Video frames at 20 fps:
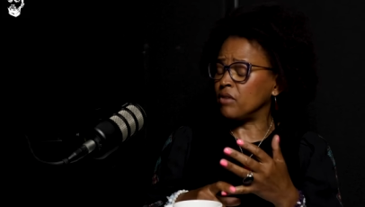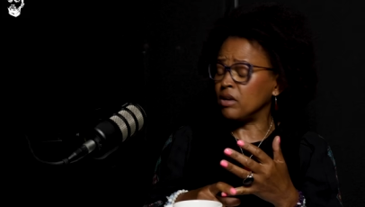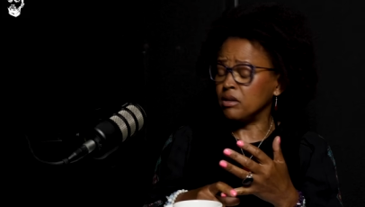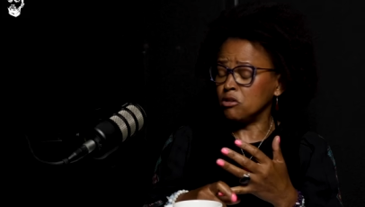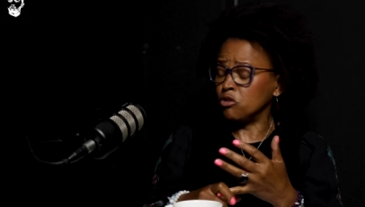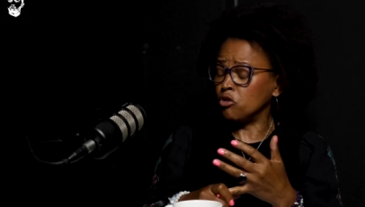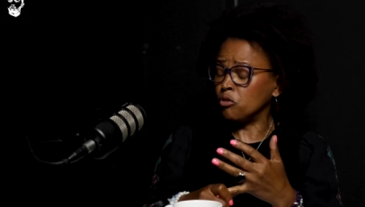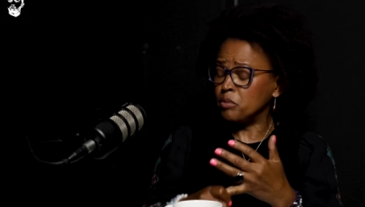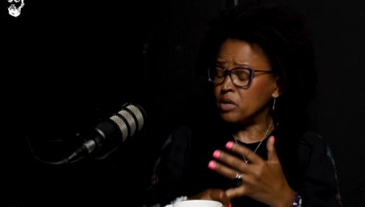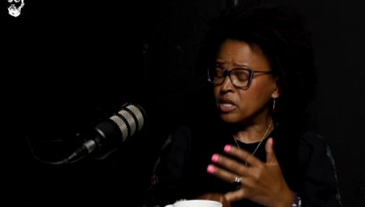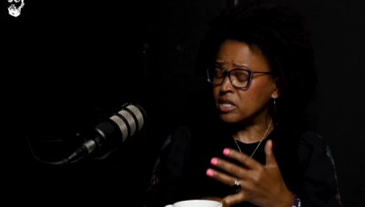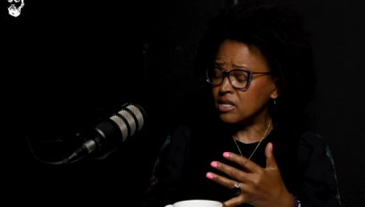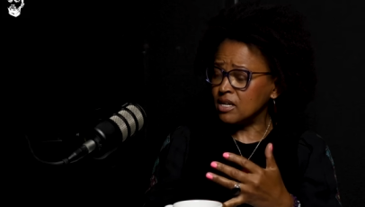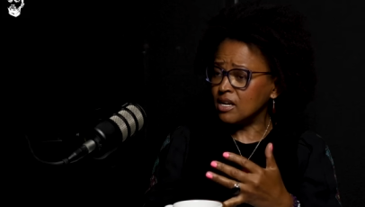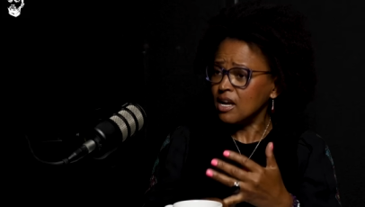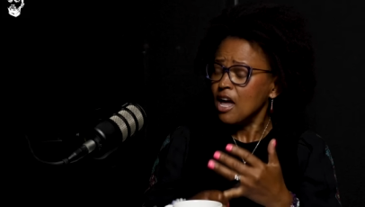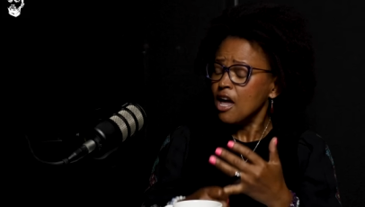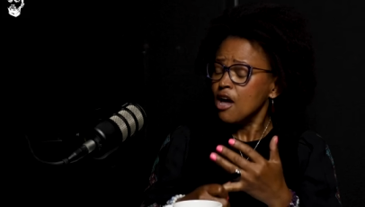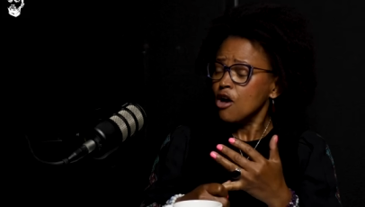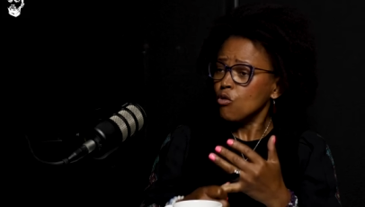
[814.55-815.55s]
you know meeting
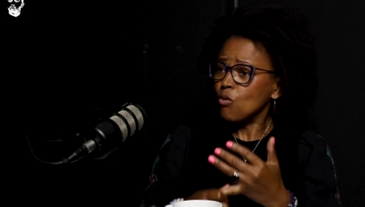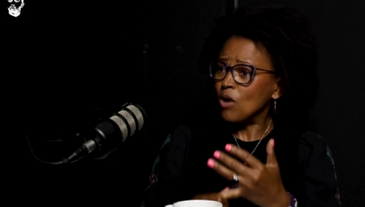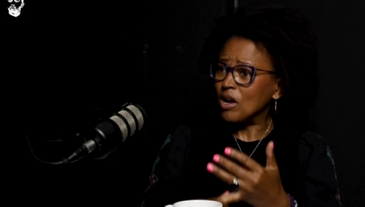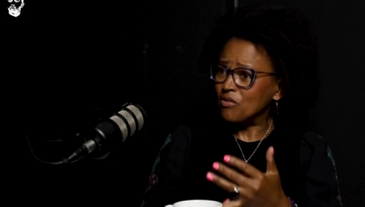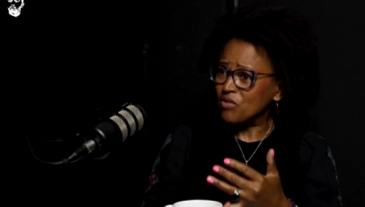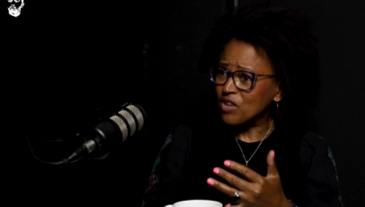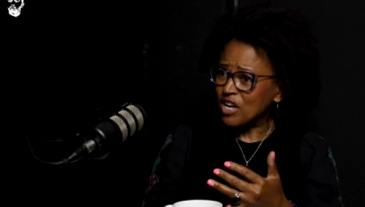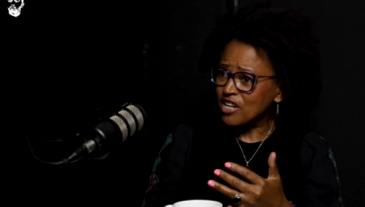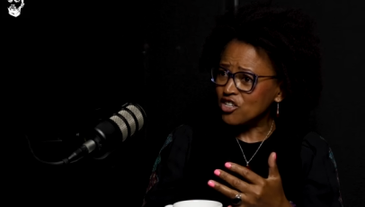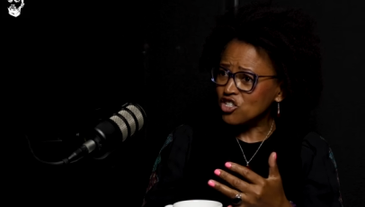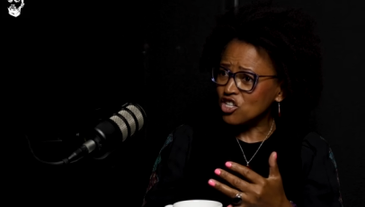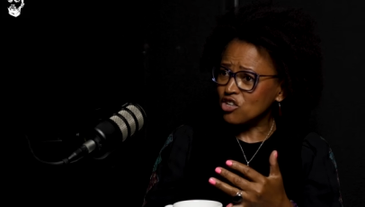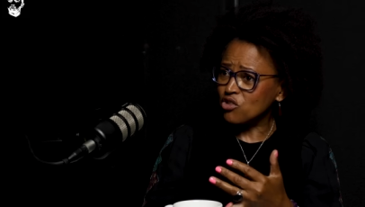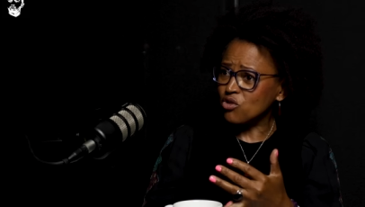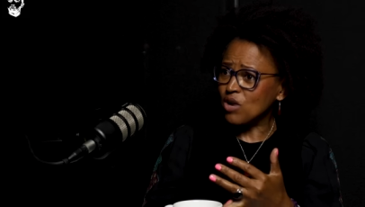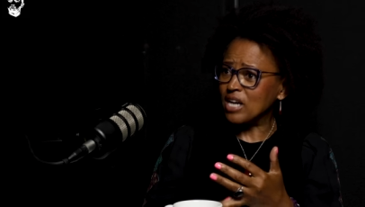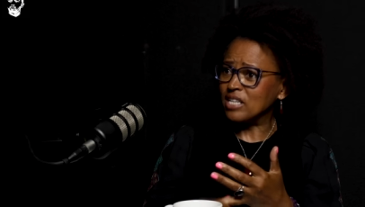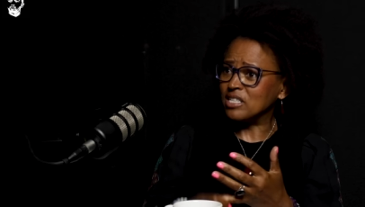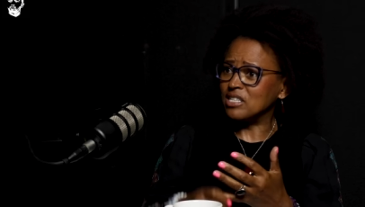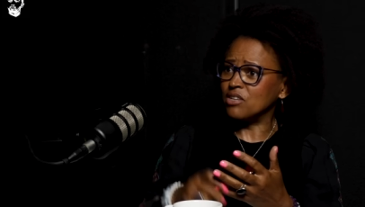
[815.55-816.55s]
qualification
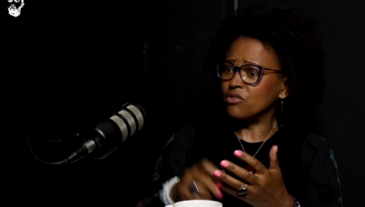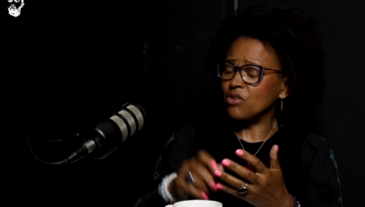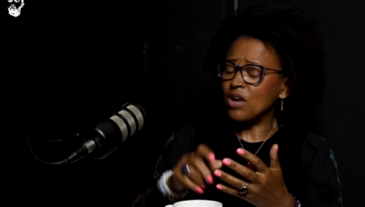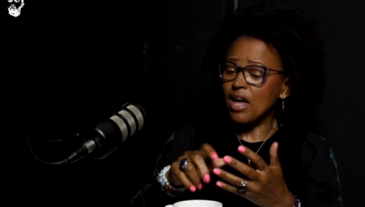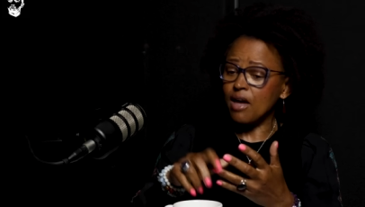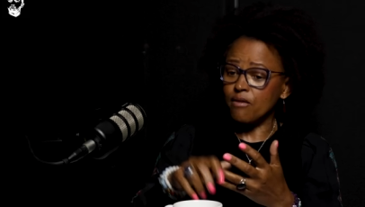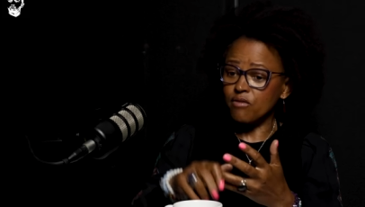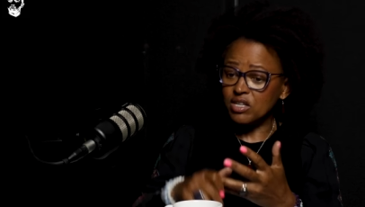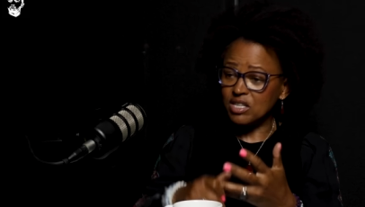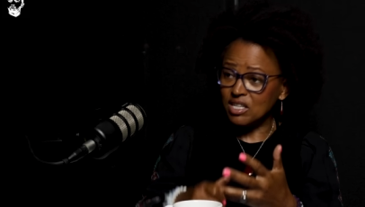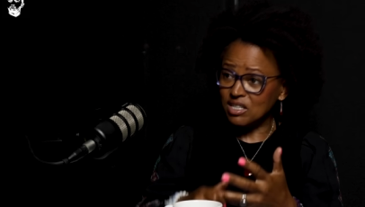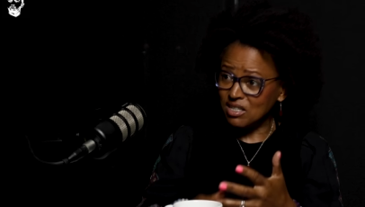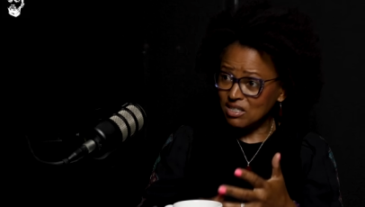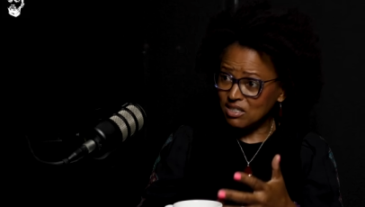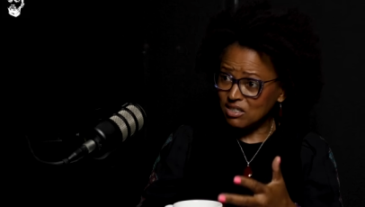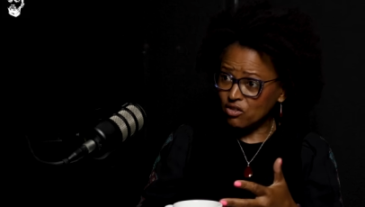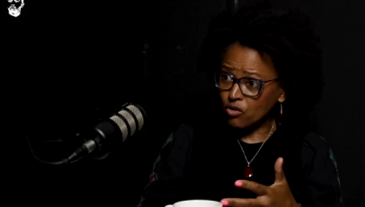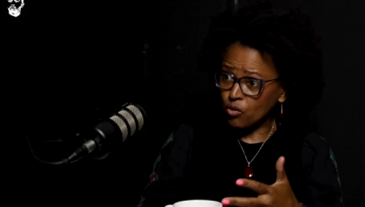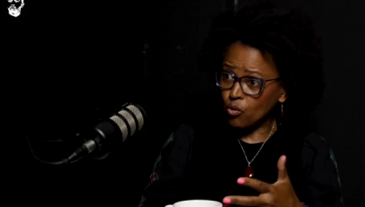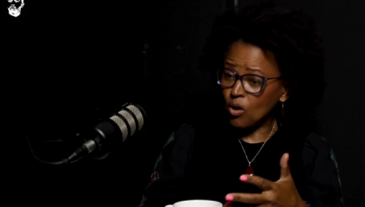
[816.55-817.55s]
criteria, having the
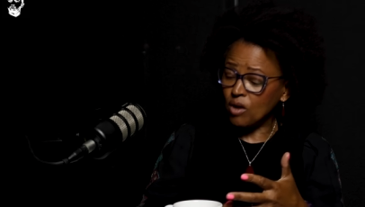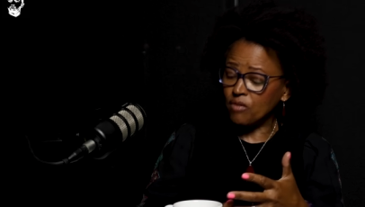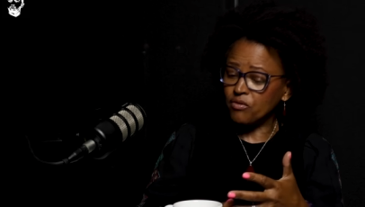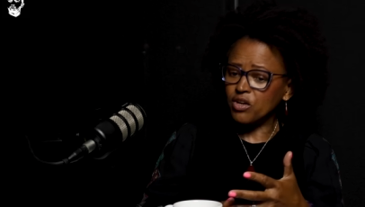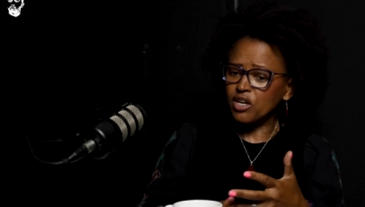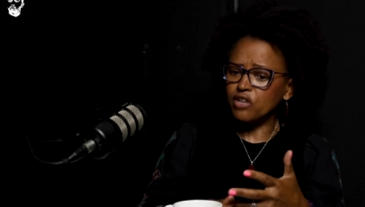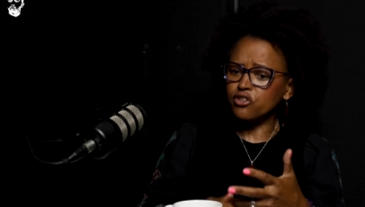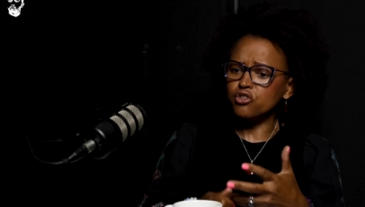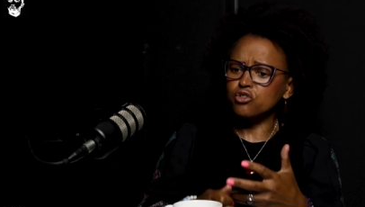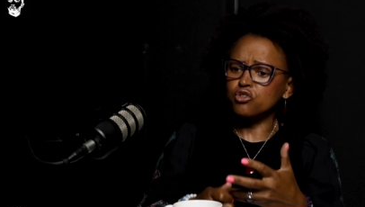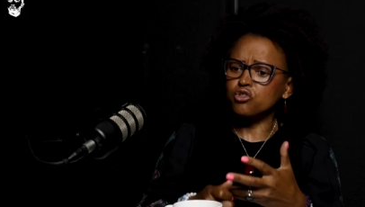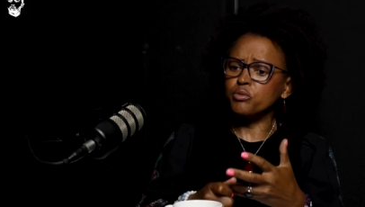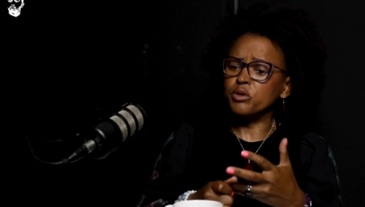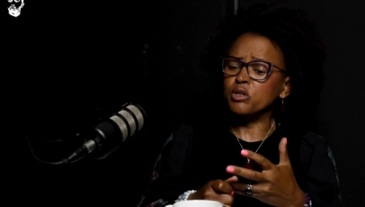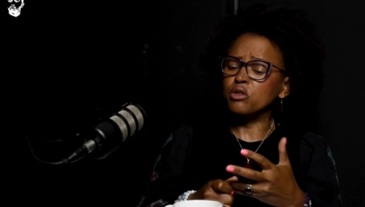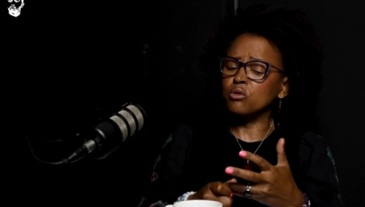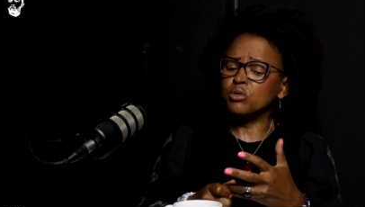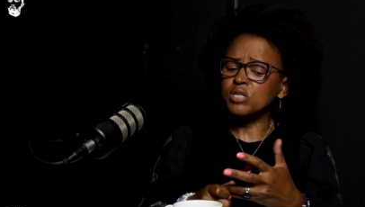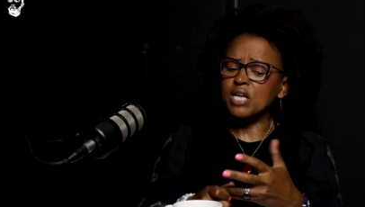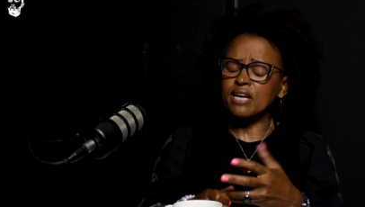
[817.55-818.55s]
necessary qualifications to be in
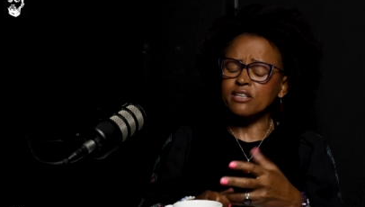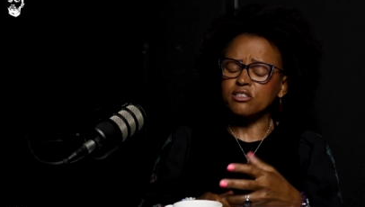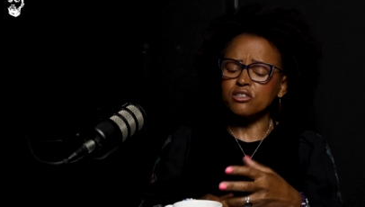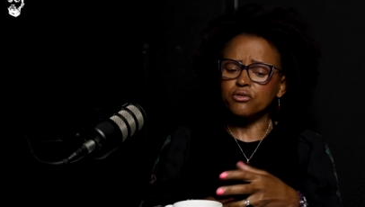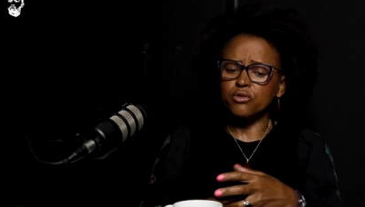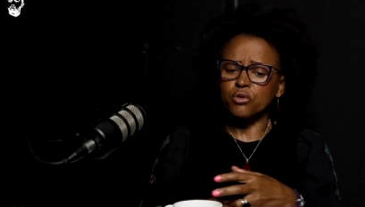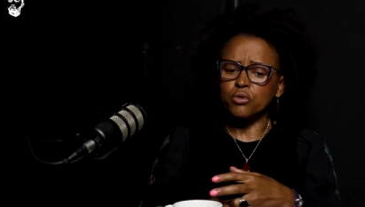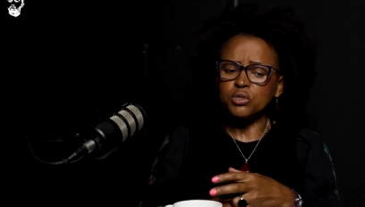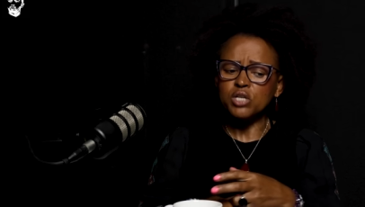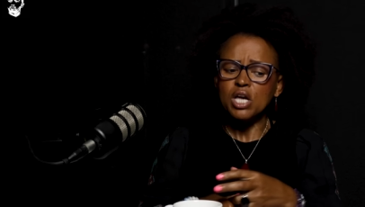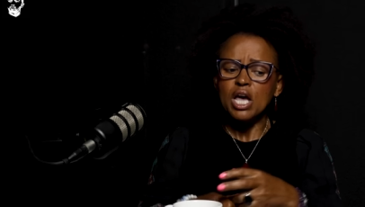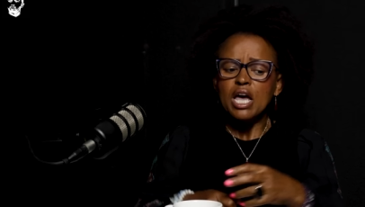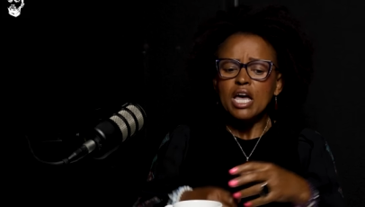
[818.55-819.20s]
those acting roles,